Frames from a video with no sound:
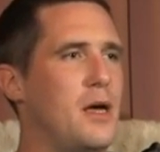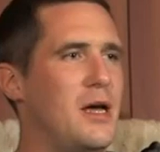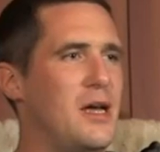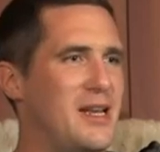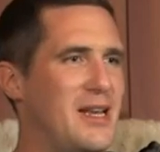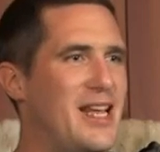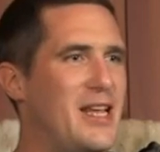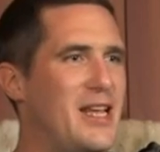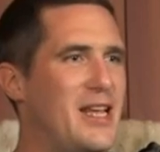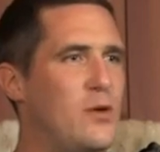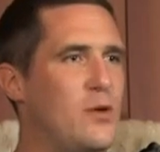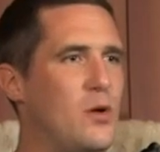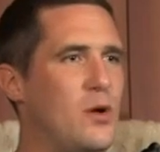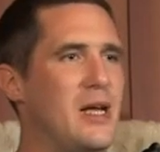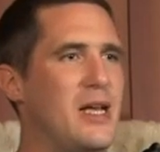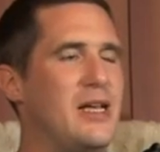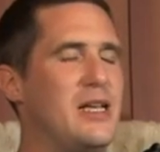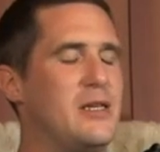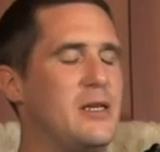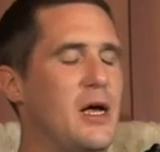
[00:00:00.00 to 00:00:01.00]
an equal,
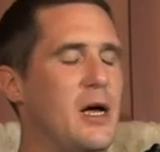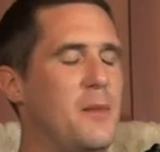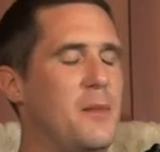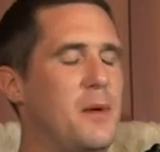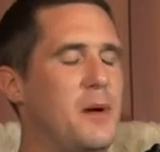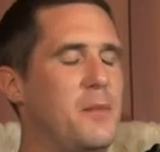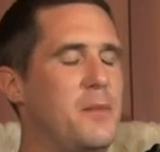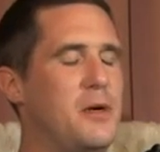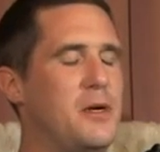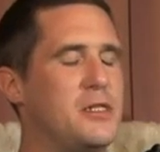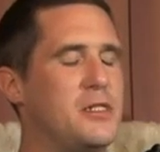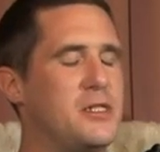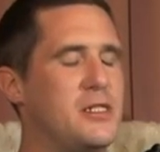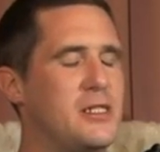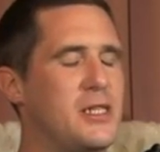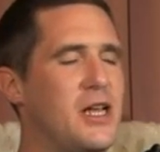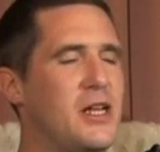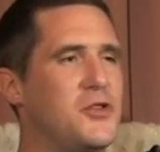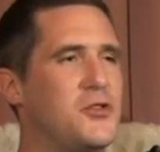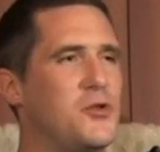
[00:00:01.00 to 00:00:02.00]
a, a, a
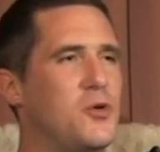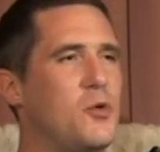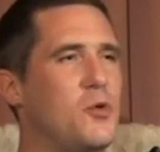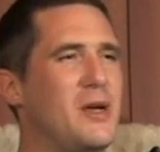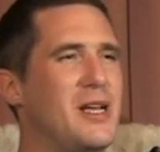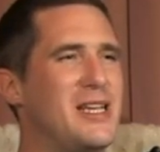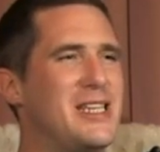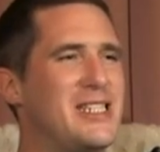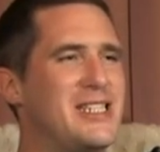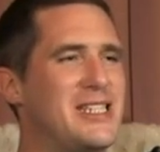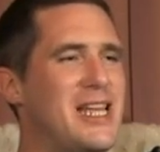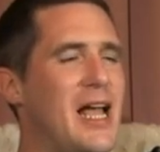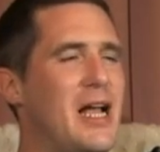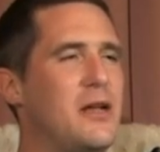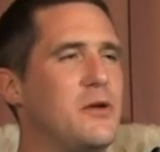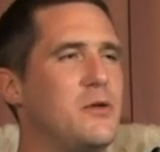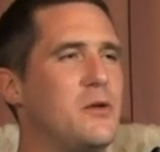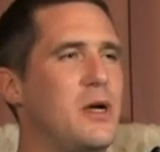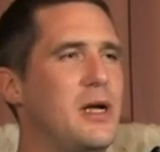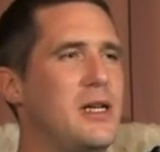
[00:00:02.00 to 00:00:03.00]
central,
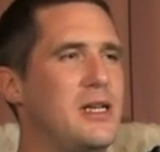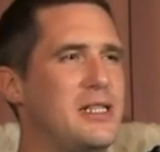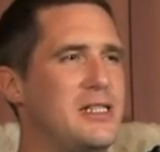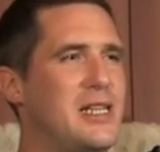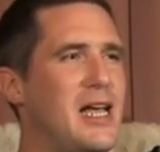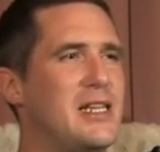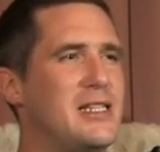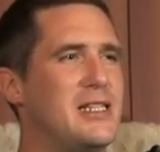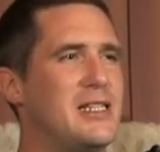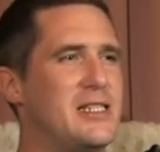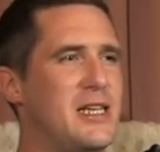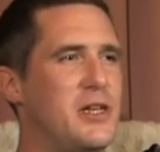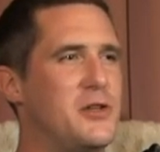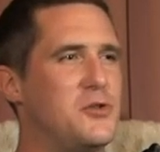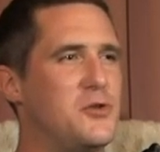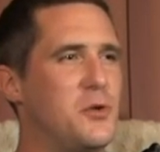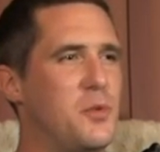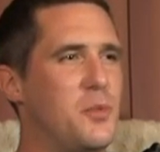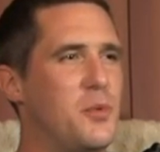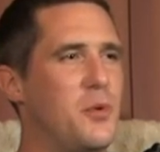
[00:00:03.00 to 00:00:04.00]
exact, exact
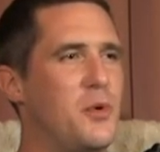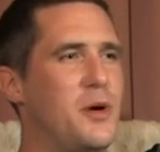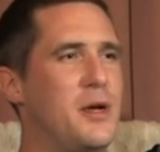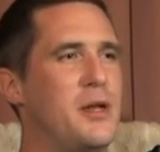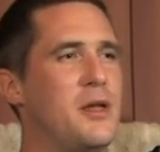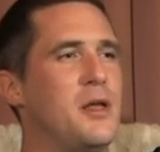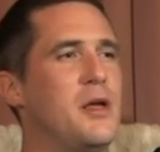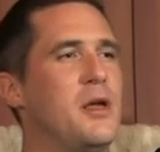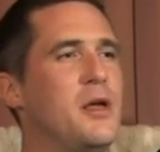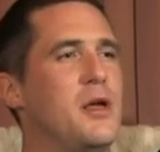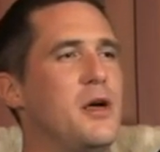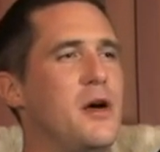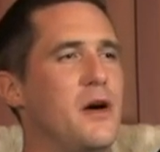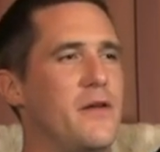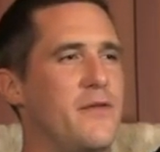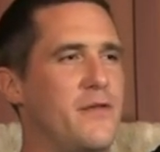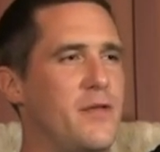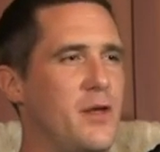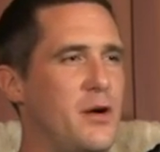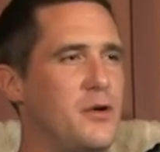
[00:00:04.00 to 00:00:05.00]
central point
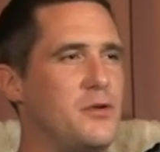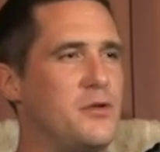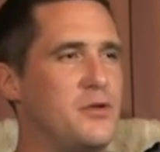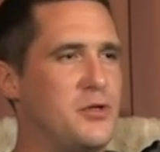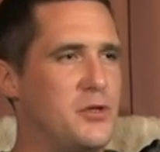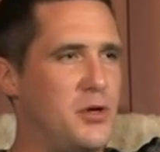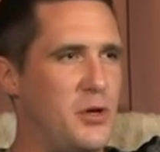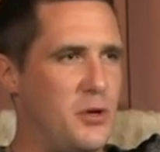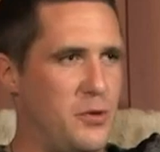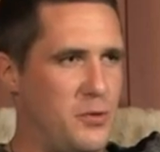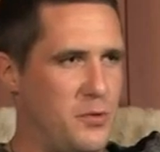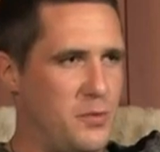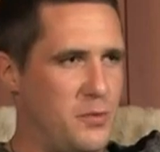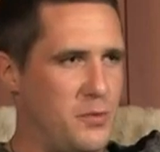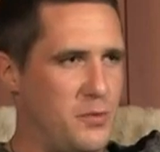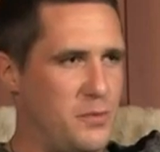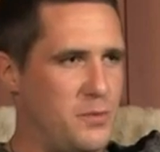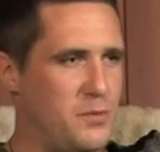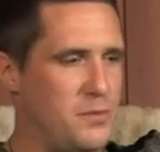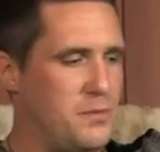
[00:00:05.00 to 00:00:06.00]
of those two.
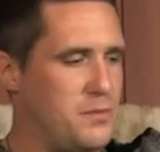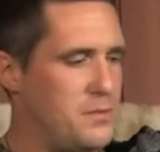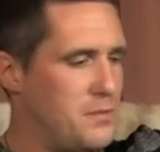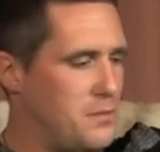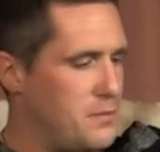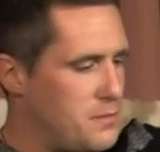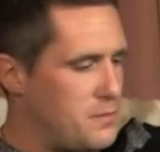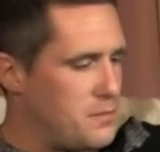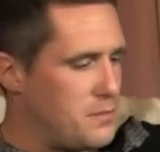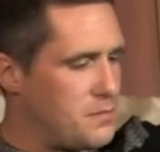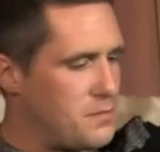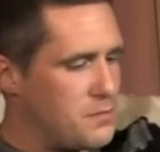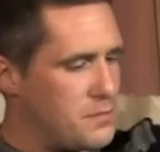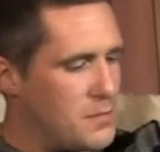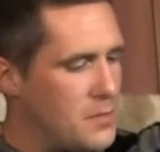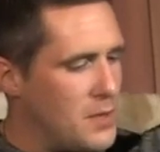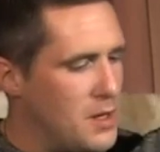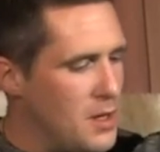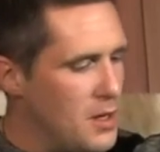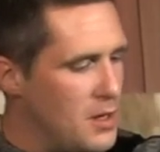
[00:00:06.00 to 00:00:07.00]

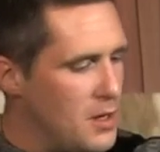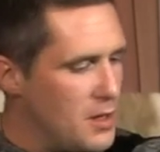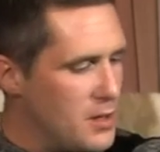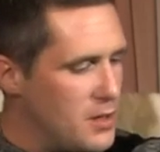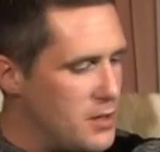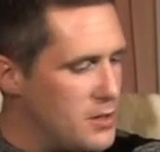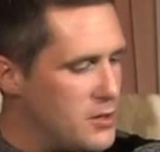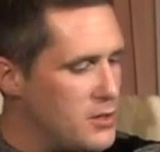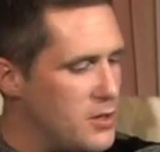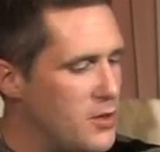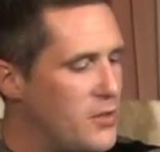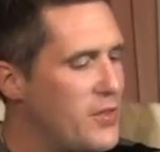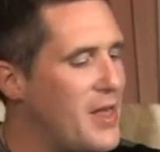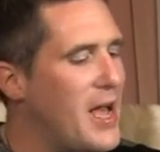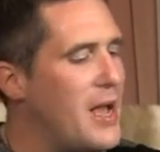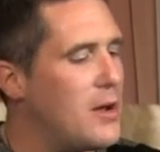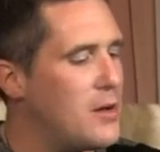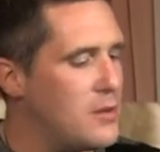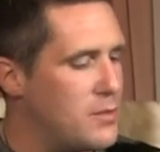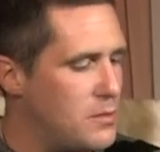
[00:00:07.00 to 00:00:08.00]
So they were in so
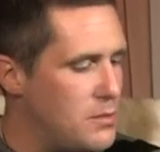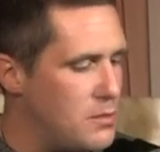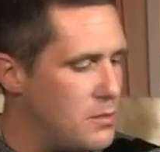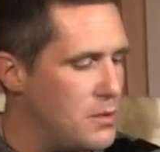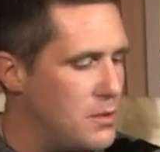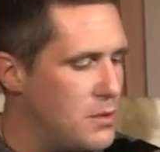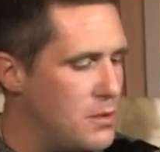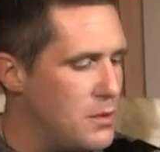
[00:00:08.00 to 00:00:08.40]
balance.